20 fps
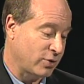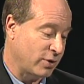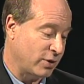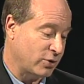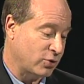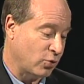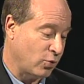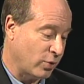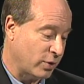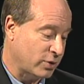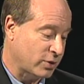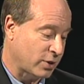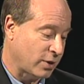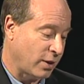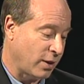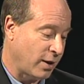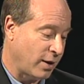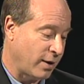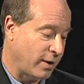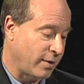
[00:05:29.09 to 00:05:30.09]
the Torch
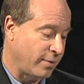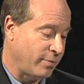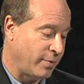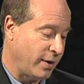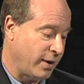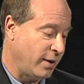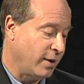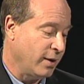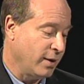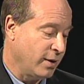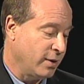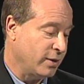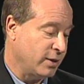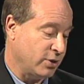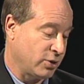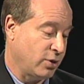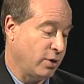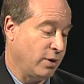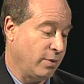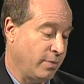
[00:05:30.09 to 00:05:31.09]
Club, and
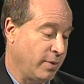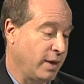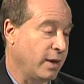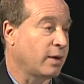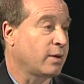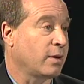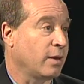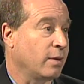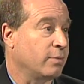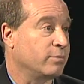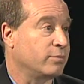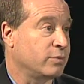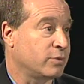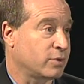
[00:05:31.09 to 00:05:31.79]
there's going to be a club.